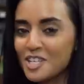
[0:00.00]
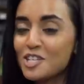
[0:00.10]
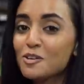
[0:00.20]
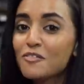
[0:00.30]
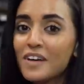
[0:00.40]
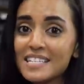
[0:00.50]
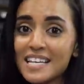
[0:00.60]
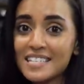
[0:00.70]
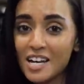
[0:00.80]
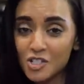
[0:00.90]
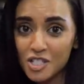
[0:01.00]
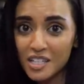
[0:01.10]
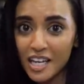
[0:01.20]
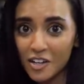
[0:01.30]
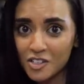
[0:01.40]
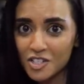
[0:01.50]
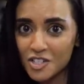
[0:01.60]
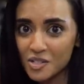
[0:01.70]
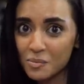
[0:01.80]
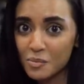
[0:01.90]
U F S has hundreds of
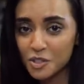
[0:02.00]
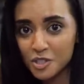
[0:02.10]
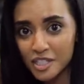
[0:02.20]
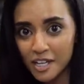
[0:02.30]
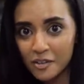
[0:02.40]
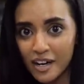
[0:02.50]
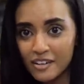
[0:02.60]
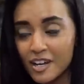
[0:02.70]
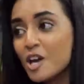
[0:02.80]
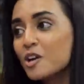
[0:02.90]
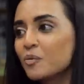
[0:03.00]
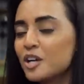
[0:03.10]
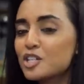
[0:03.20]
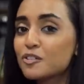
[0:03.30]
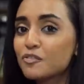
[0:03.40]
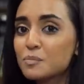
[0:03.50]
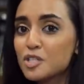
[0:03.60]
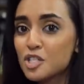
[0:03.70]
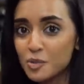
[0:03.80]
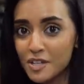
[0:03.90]
characters you can build your deck around, ranging from
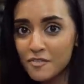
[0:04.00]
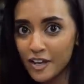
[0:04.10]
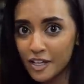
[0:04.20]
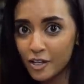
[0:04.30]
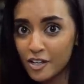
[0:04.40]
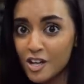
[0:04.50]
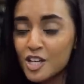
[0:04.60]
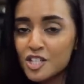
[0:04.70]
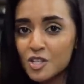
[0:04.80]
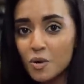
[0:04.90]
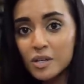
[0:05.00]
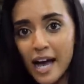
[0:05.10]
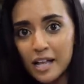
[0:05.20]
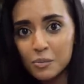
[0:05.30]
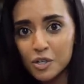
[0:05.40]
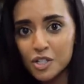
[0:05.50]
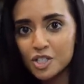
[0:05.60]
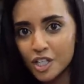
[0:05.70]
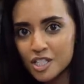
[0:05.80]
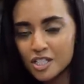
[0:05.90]
Street Fighter, Soul Calibur,
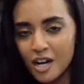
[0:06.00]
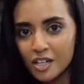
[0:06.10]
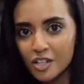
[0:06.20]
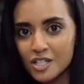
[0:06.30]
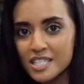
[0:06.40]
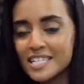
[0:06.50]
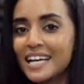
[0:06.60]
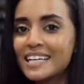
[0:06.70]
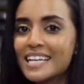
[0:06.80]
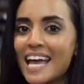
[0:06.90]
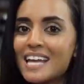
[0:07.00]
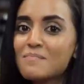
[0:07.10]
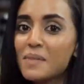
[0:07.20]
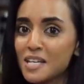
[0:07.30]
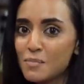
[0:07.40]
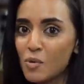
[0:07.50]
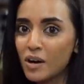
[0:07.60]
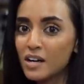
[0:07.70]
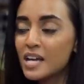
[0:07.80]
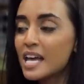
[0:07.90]
Darkstalkers, Tekken, and many
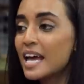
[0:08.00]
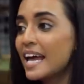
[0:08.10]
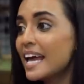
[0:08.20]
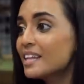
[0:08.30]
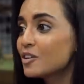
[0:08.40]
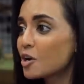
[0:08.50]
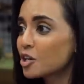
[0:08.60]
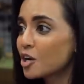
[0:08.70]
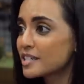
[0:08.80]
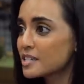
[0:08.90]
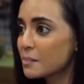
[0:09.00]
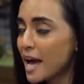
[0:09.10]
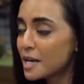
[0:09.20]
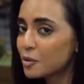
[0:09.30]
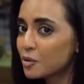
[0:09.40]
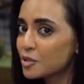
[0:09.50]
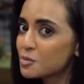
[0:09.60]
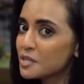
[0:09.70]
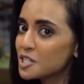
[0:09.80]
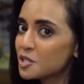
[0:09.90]
more. And they're all cross-compatible,
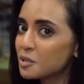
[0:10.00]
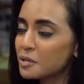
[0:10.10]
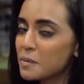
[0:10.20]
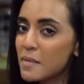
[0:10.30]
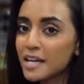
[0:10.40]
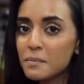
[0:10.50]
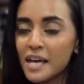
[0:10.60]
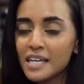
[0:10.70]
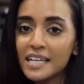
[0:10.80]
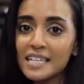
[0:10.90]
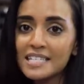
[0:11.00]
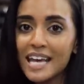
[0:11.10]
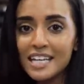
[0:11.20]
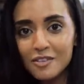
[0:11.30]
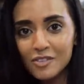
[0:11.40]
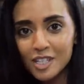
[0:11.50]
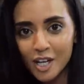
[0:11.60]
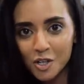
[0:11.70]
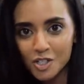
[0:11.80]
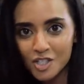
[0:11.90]
which means you can play Mega Man against any of the
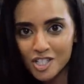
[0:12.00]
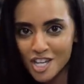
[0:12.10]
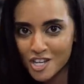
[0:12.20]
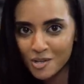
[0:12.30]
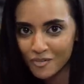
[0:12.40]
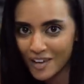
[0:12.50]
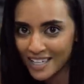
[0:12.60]
characters in U F